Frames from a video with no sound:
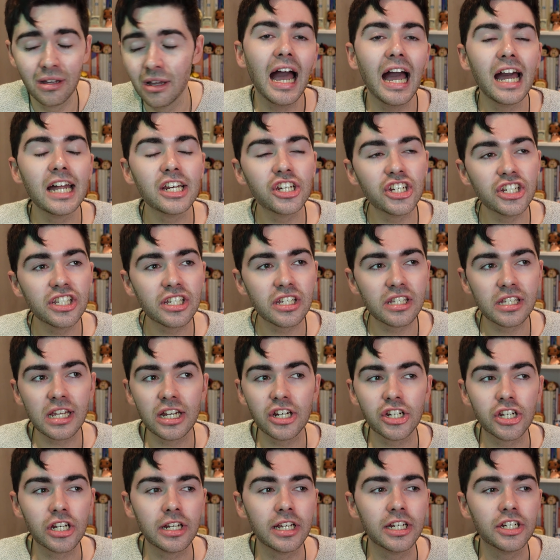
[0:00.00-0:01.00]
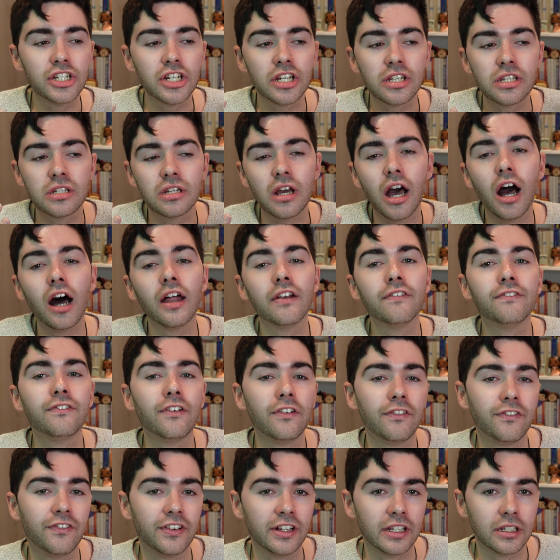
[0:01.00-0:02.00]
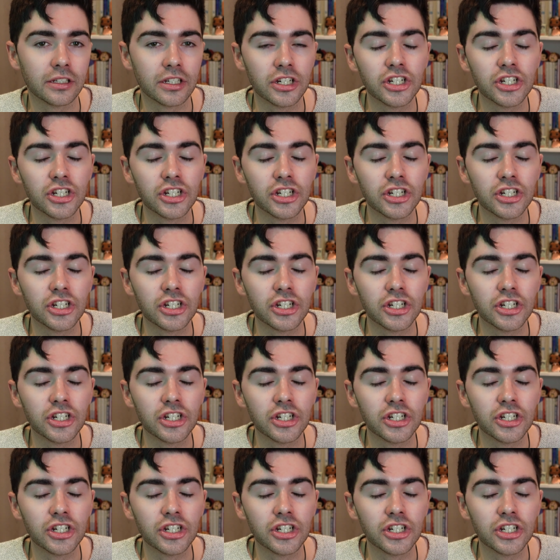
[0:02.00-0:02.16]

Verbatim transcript: and she's essentially just unfulfilled,